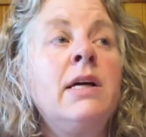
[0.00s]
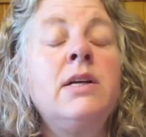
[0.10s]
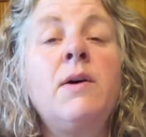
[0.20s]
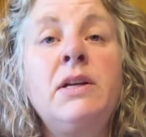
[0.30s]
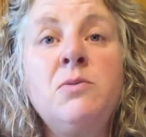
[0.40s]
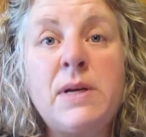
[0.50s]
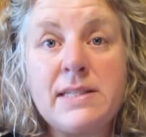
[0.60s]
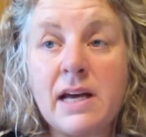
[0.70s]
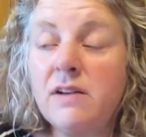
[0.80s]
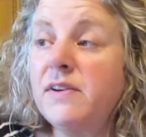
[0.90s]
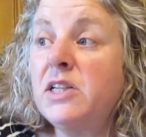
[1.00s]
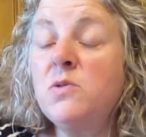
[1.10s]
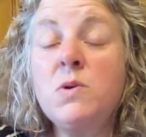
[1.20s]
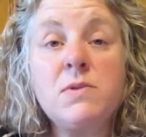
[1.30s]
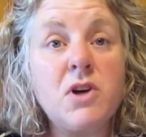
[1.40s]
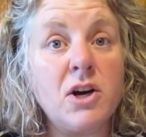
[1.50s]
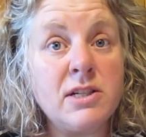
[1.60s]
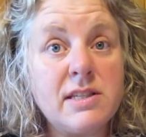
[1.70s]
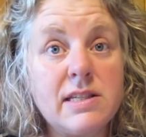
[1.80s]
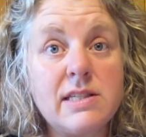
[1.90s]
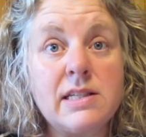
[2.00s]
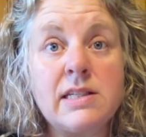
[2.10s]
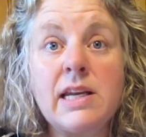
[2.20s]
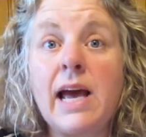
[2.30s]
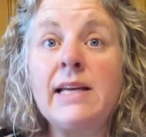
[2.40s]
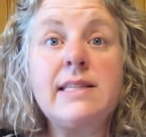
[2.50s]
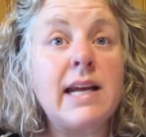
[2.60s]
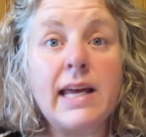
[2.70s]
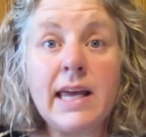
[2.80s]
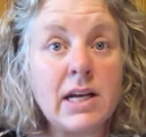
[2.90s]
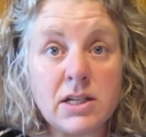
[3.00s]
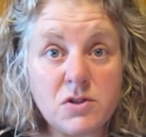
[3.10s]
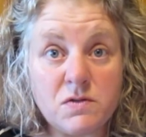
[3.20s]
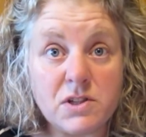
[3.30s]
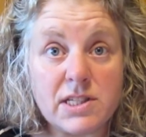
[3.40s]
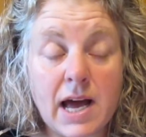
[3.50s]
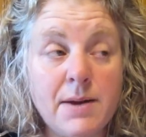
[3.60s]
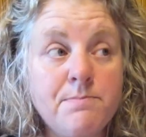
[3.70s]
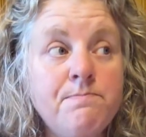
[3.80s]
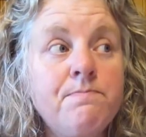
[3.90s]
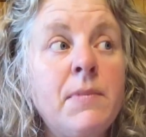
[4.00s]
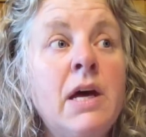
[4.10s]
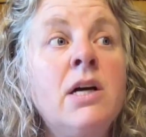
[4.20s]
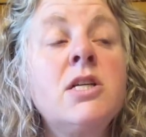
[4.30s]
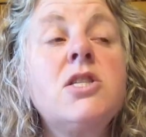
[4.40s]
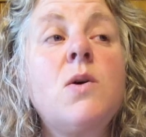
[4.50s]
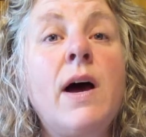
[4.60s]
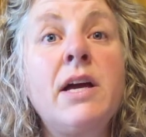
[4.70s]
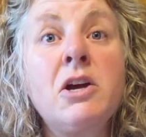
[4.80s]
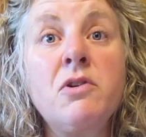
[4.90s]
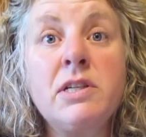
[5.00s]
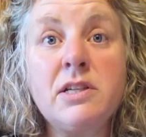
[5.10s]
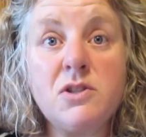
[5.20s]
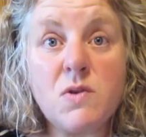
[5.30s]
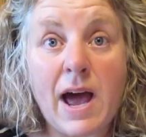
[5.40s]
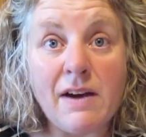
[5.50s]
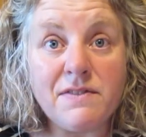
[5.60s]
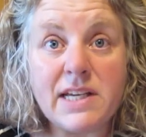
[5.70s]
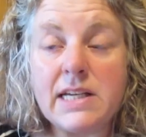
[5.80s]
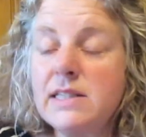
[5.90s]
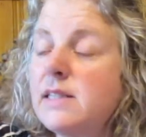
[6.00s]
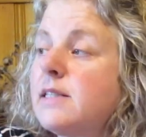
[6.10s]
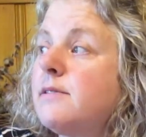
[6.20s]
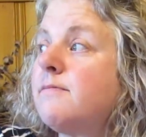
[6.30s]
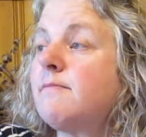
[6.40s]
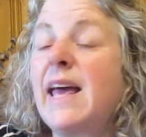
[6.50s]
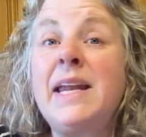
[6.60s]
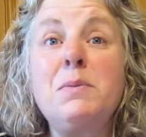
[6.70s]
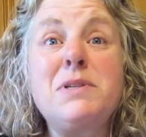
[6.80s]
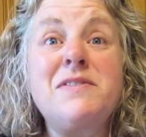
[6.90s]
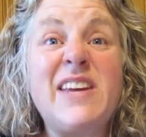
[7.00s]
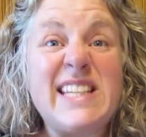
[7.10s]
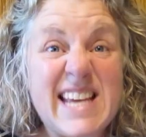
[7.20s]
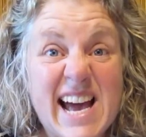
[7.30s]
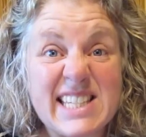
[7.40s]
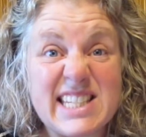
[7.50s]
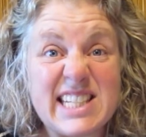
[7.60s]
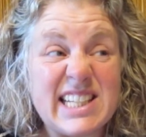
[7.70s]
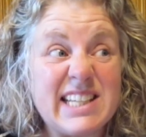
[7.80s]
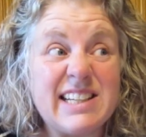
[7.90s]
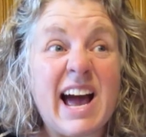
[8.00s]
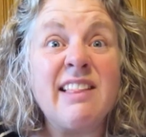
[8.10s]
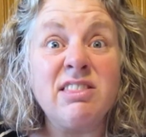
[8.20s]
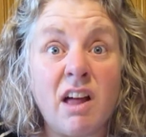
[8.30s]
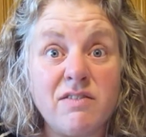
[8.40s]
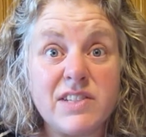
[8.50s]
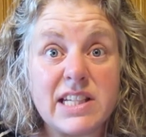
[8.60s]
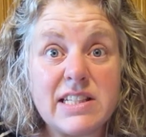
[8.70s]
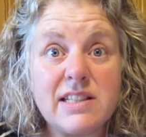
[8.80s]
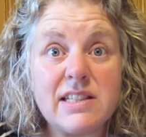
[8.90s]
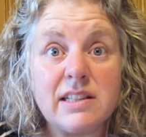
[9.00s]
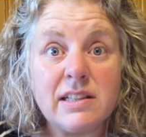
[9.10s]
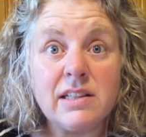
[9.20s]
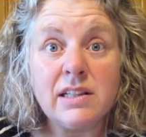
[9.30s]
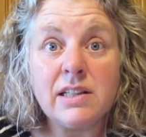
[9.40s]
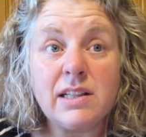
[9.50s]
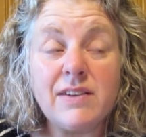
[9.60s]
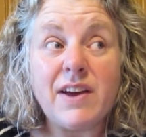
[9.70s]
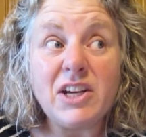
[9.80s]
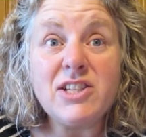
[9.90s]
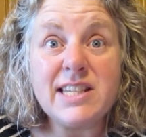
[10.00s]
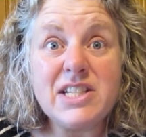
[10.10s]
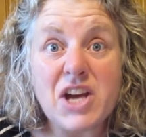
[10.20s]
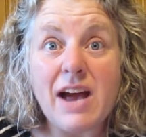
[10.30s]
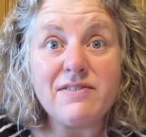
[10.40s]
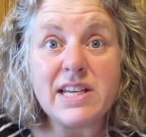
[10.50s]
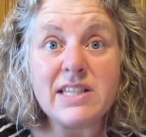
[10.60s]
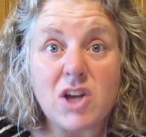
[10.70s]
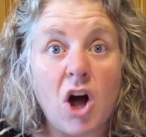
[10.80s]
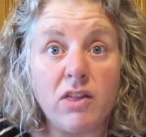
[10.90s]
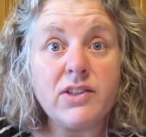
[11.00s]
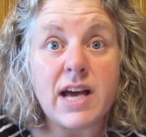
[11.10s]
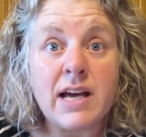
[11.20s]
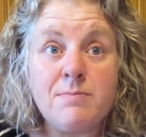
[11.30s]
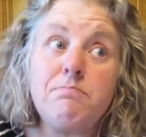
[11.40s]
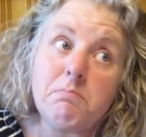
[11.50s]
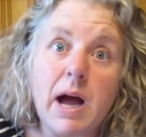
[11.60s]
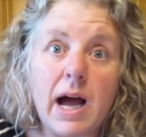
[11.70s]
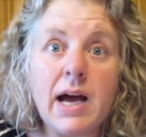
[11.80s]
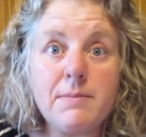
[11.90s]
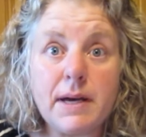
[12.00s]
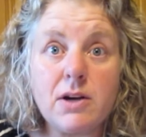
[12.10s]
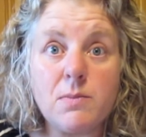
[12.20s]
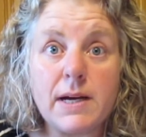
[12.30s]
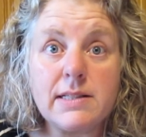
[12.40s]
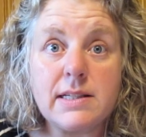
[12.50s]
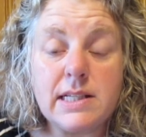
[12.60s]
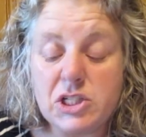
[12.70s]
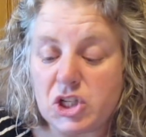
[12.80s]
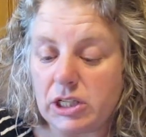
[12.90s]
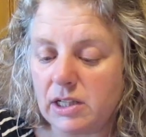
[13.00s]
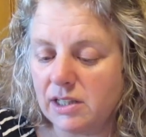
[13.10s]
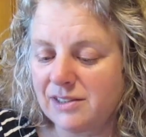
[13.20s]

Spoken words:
Now I knew myself, I knew it was garden season. I said I cannot do full time. So I agreed to do half days and it was fantastic. I loved it. If I could teach half days all the time, I might go back to teaching.